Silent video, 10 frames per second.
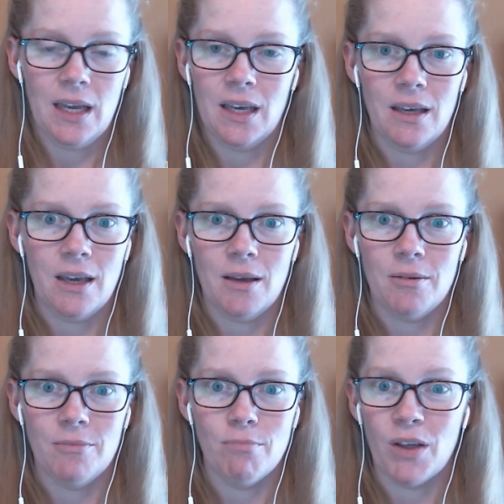
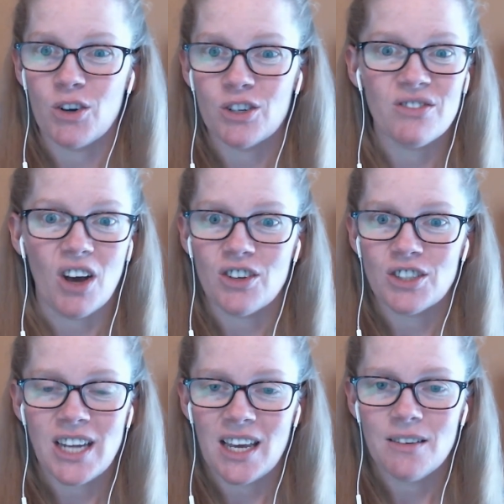a Father's
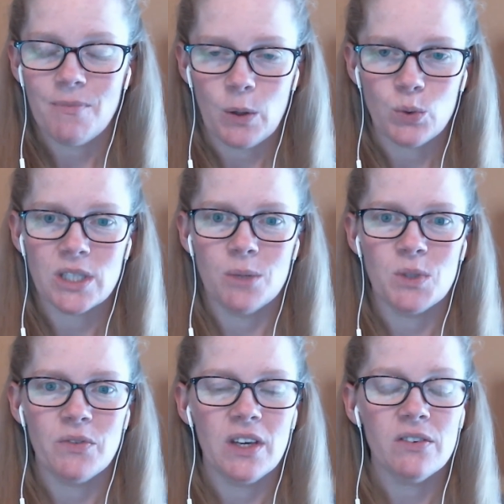Day, those types
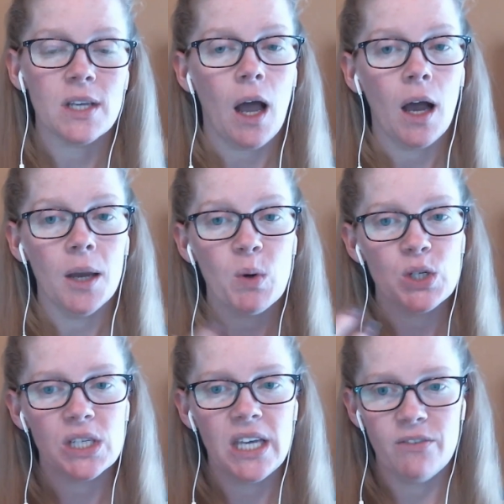of gifts. I
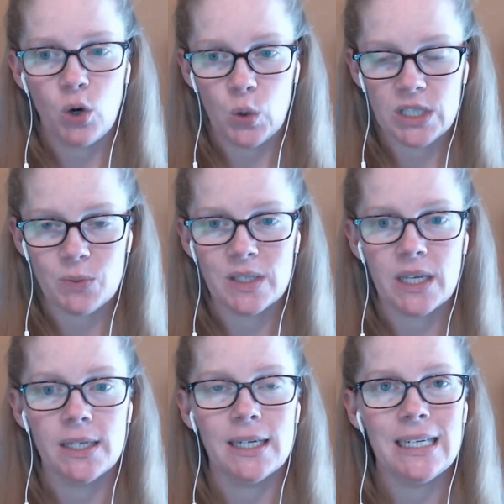personally have Christmas
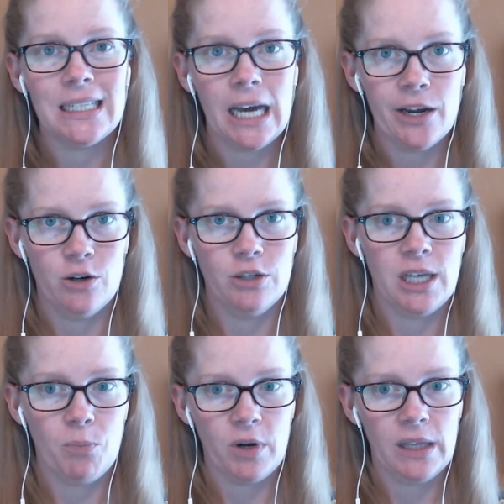in an entire
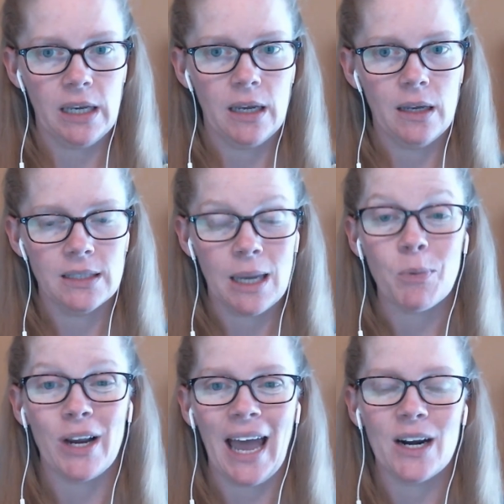
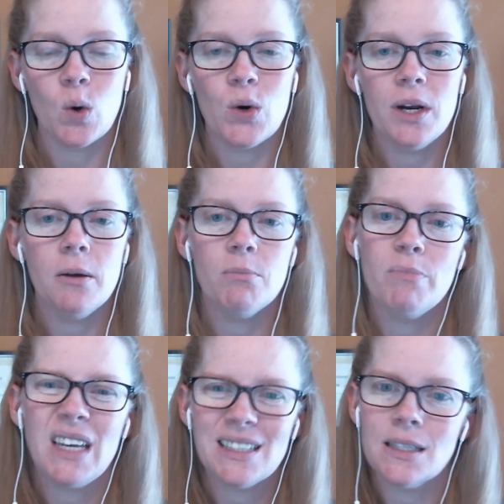separate category
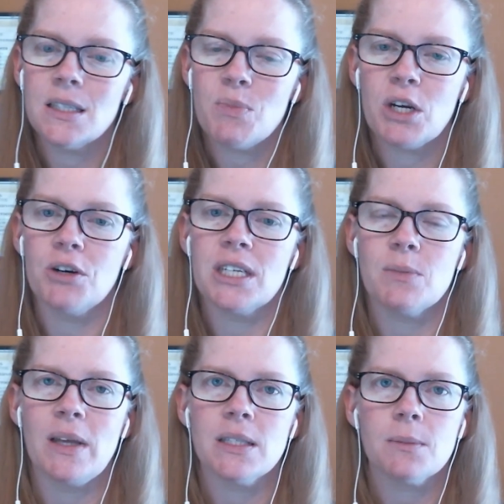because it's a bigger
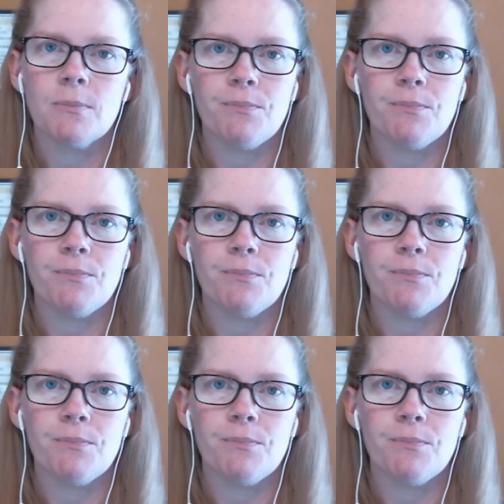expense.